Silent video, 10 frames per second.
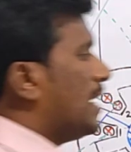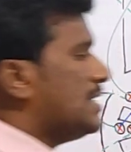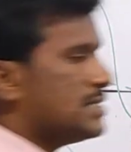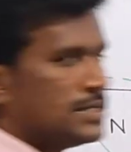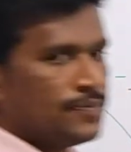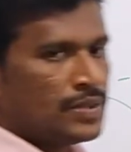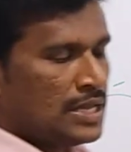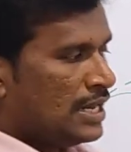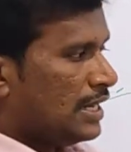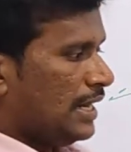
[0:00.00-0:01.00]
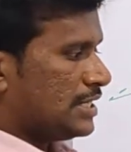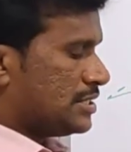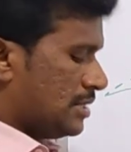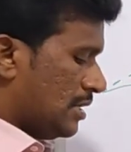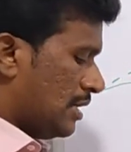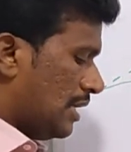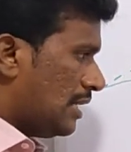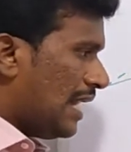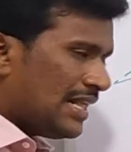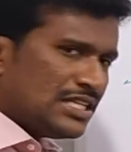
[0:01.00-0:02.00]
Okay guys, next,
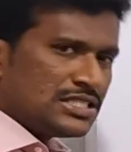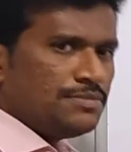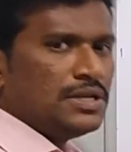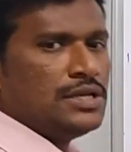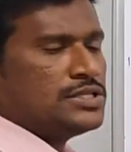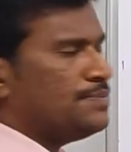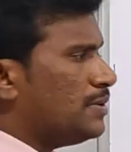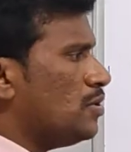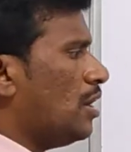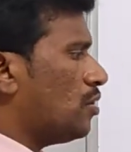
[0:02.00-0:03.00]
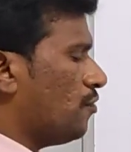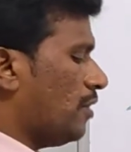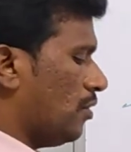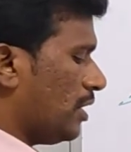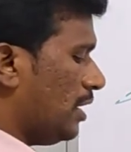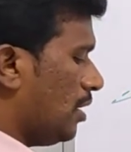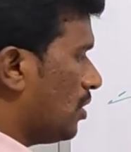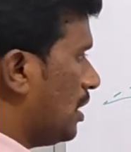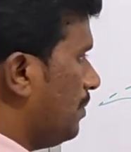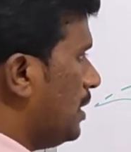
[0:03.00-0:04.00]
like this simply you have to follow. Okay,
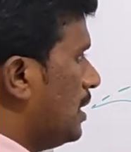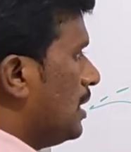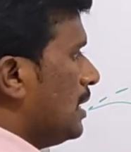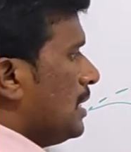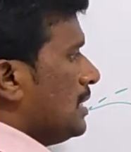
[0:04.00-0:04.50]
now tell me,